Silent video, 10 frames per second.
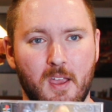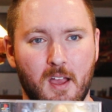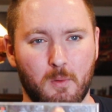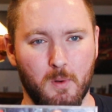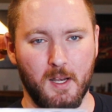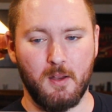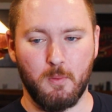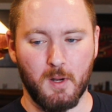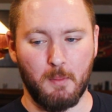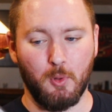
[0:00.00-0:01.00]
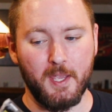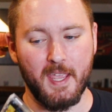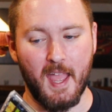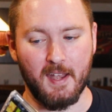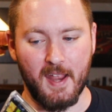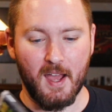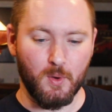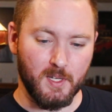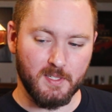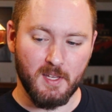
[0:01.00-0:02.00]
What I'm looking at now
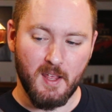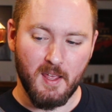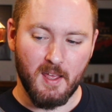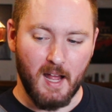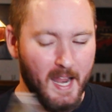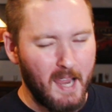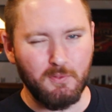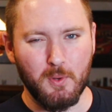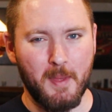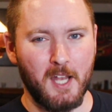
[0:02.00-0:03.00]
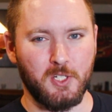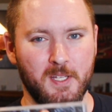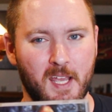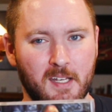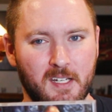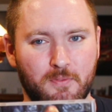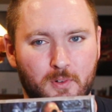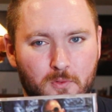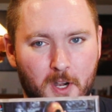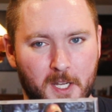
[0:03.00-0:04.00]
is, I have to imagine the idea for
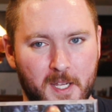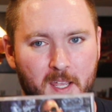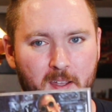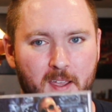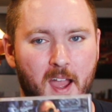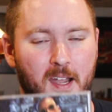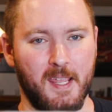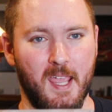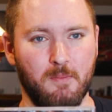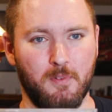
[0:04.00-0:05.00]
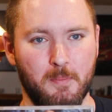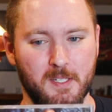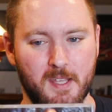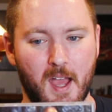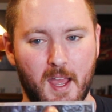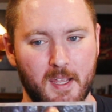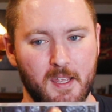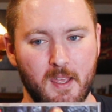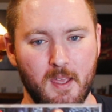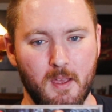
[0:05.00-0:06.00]
Riddick kind of came from this guy.
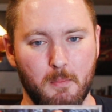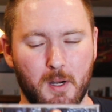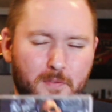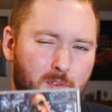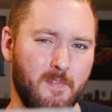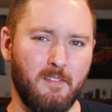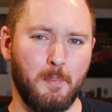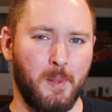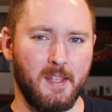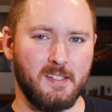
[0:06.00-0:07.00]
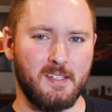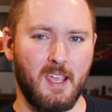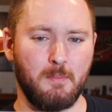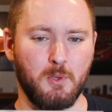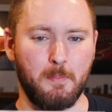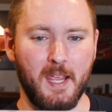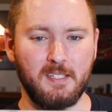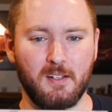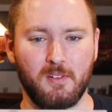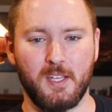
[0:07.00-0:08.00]
But if you've never played this game, you
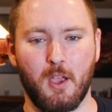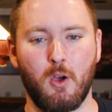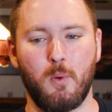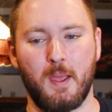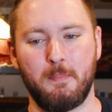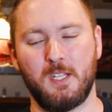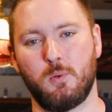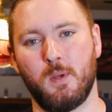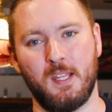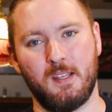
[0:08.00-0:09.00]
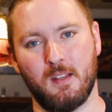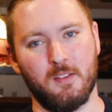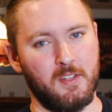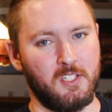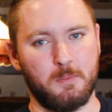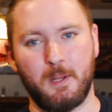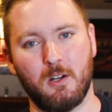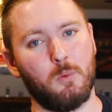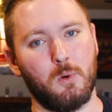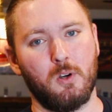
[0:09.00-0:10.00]
basically go in between the
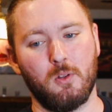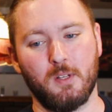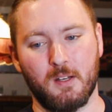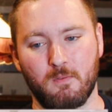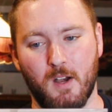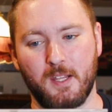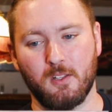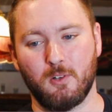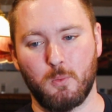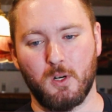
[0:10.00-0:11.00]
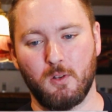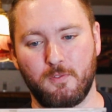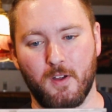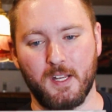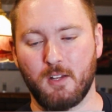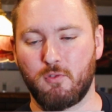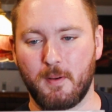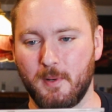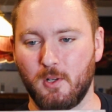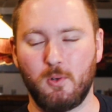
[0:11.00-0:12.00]
spirit world and regular world fighting
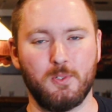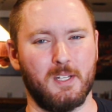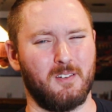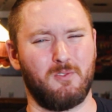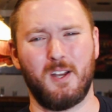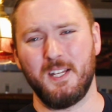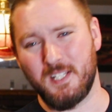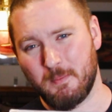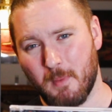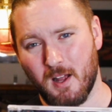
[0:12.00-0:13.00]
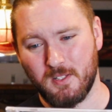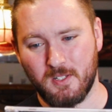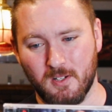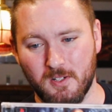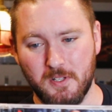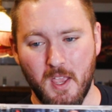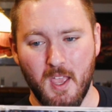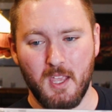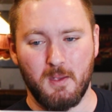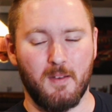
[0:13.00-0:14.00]
criminals and crazy monsters.
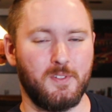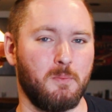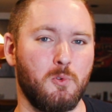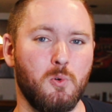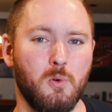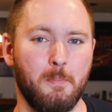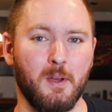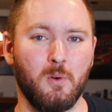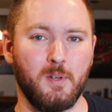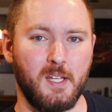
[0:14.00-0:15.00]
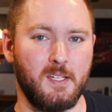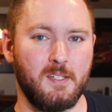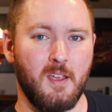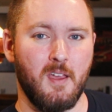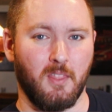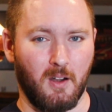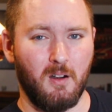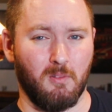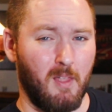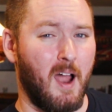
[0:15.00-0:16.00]
You have some cool abilities. There are
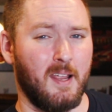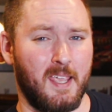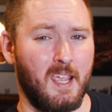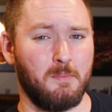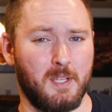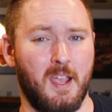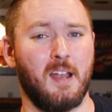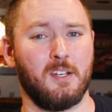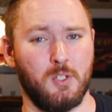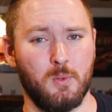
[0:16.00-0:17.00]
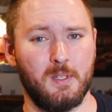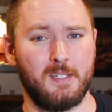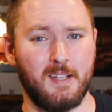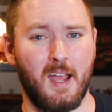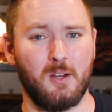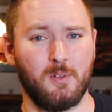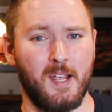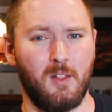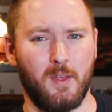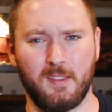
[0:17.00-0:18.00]
a lot of games that kind of do this style
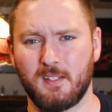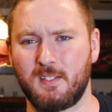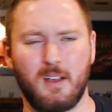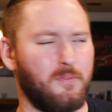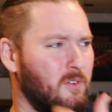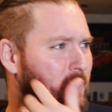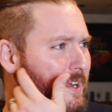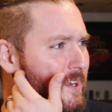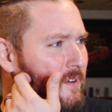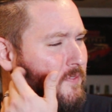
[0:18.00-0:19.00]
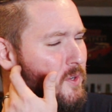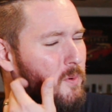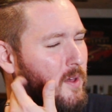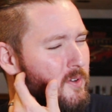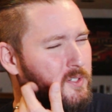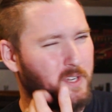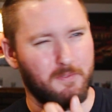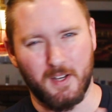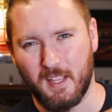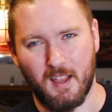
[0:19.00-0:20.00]
now, like The Suffering and a few others. I
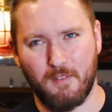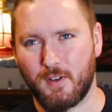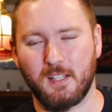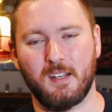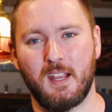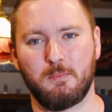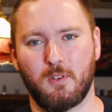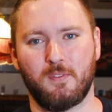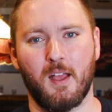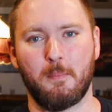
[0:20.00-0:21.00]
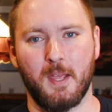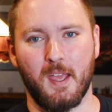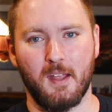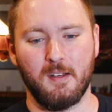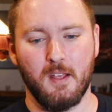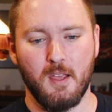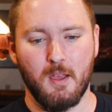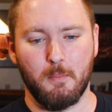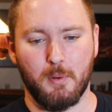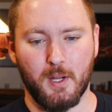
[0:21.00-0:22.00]
forget the names off the top of my head.
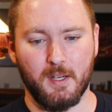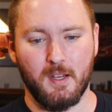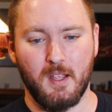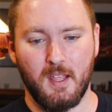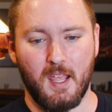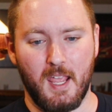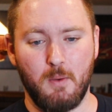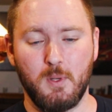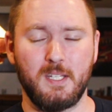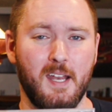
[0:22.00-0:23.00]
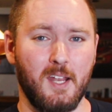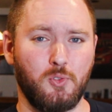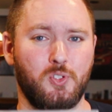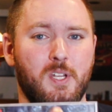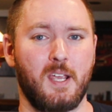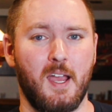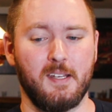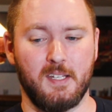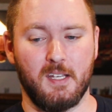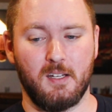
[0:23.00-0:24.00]
But it was an interesting
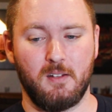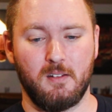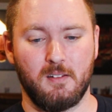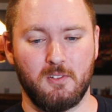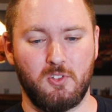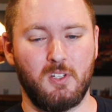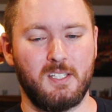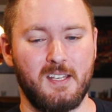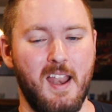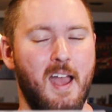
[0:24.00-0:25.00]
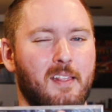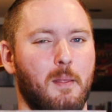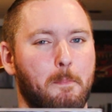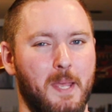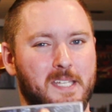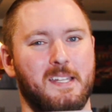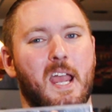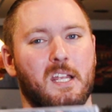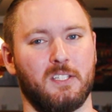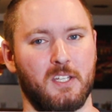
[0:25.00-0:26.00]
idea, just not the best
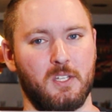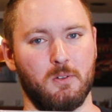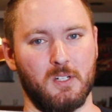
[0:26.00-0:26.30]
executed.